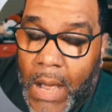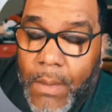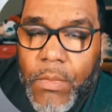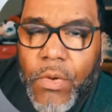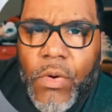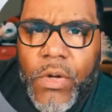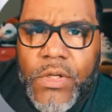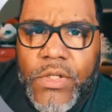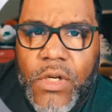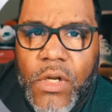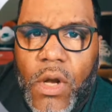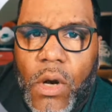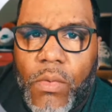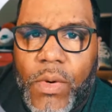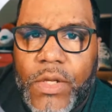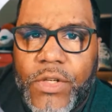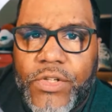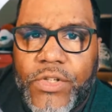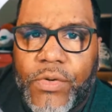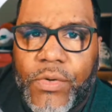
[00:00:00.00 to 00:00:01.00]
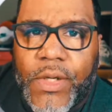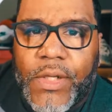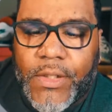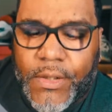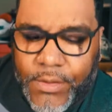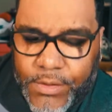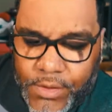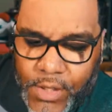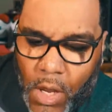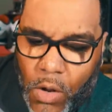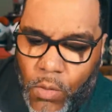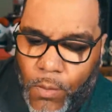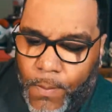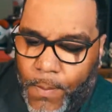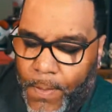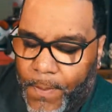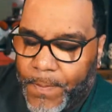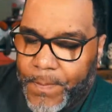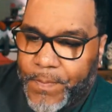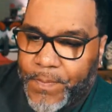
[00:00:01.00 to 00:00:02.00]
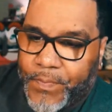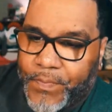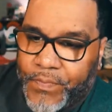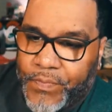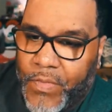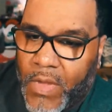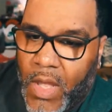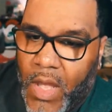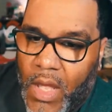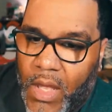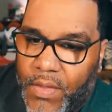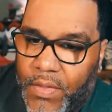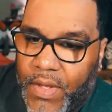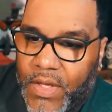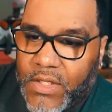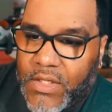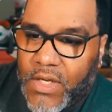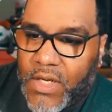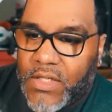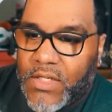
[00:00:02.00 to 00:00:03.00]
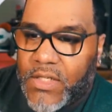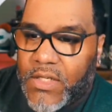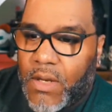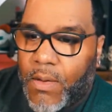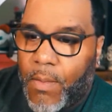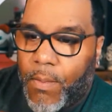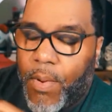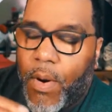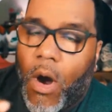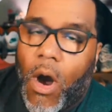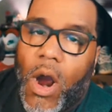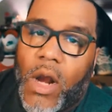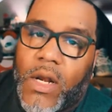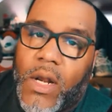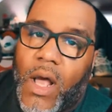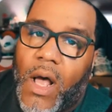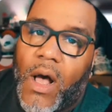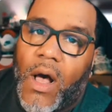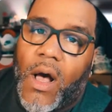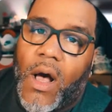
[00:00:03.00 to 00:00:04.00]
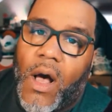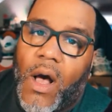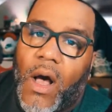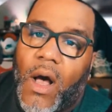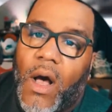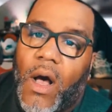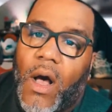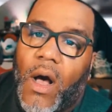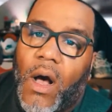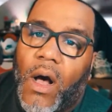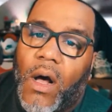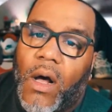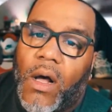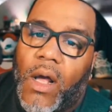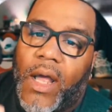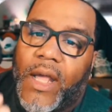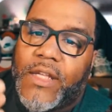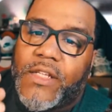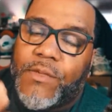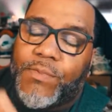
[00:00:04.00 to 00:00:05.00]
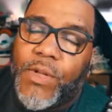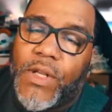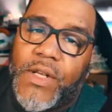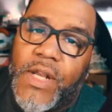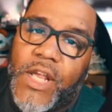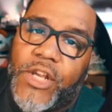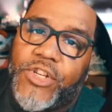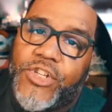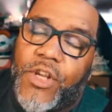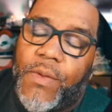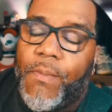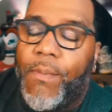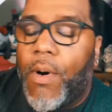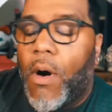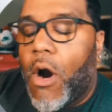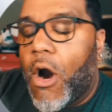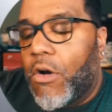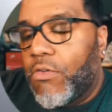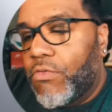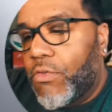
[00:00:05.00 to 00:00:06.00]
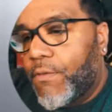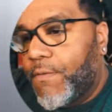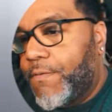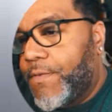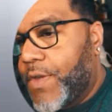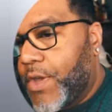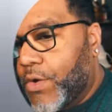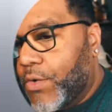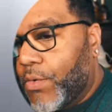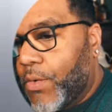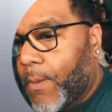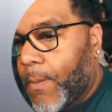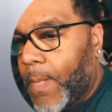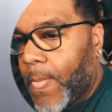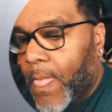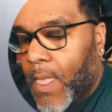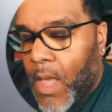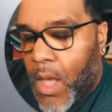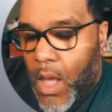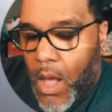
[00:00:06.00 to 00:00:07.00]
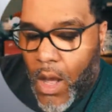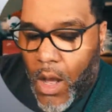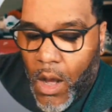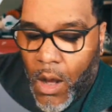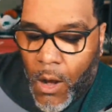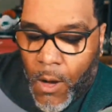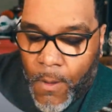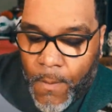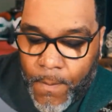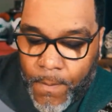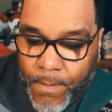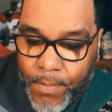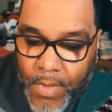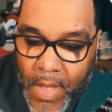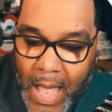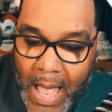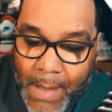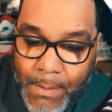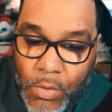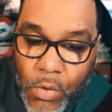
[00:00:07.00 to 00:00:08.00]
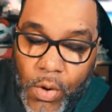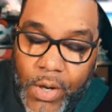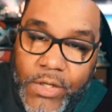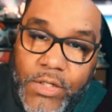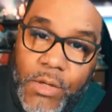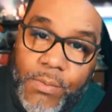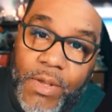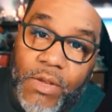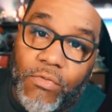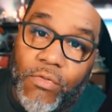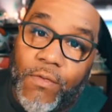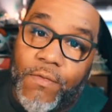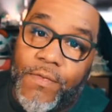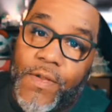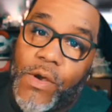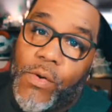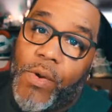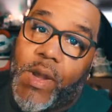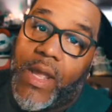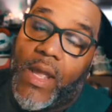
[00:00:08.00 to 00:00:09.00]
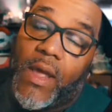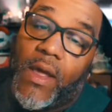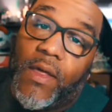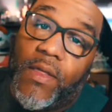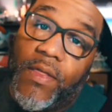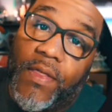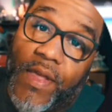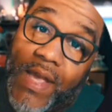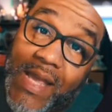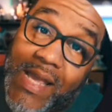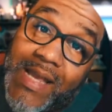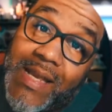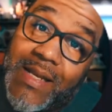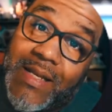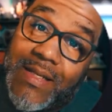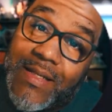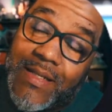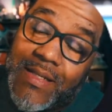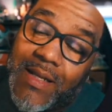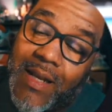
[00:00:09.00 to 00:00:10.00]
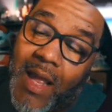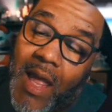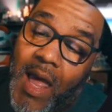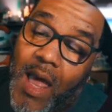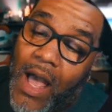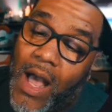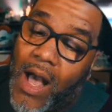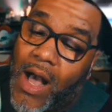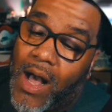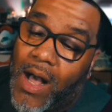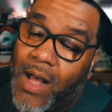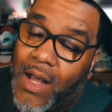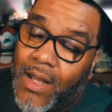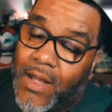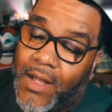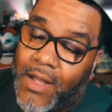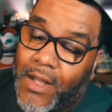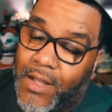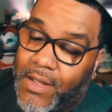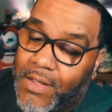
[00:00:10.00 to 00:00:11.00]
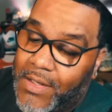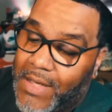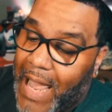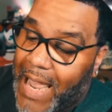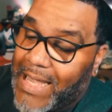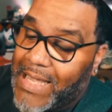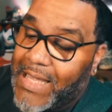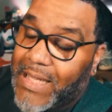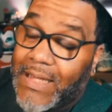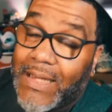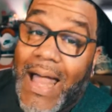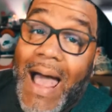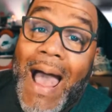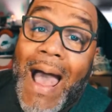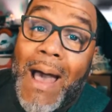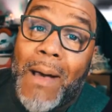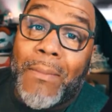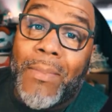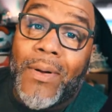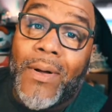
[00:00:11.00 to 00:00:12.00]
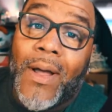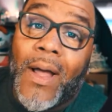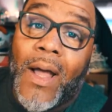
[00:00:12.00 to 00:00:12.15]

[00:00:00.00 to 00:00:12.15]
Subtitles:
going to go into it. So this is part explanation, part review. I'm going to be reviewing these Nikelab